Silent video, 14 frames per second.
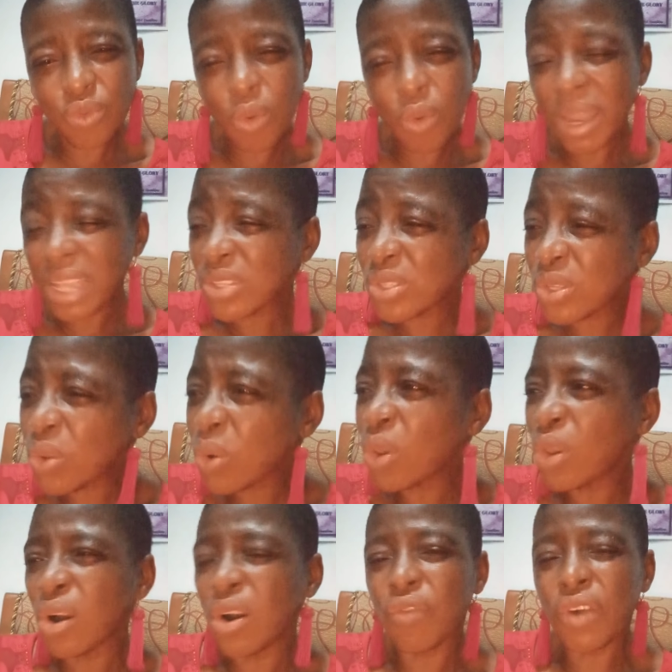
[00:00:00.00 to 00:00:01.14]
whom I so
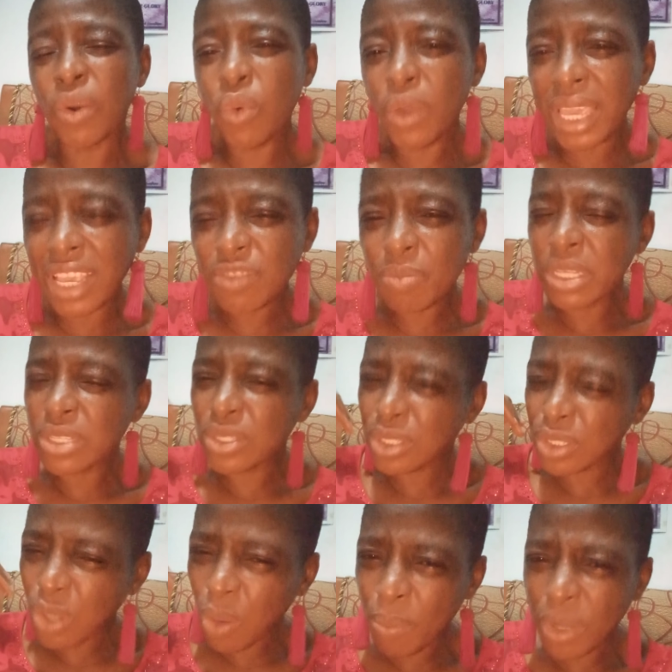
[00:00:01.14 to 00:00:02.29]
love and who gives me
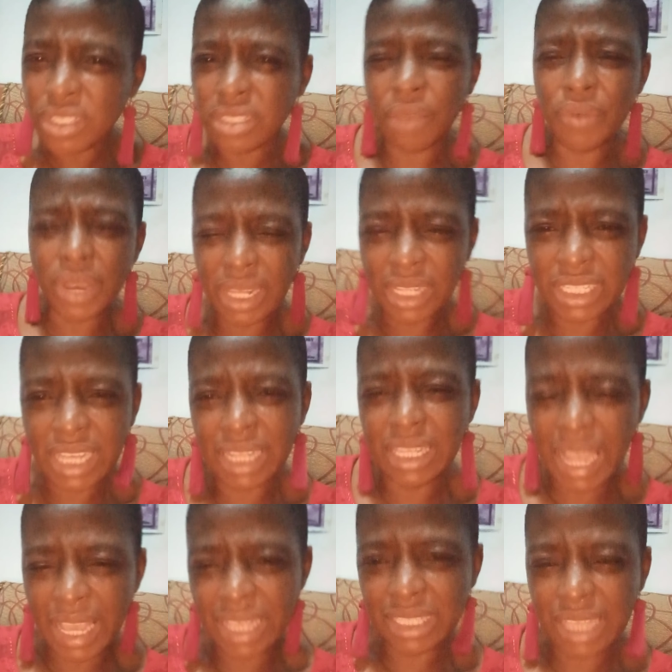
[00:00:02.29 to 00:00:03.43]
so much serenity
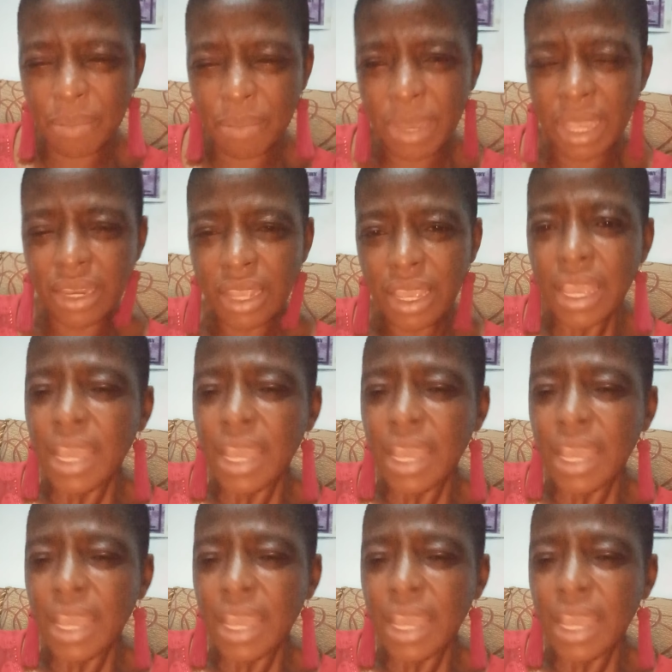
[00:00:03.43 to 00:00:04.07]
and discernment,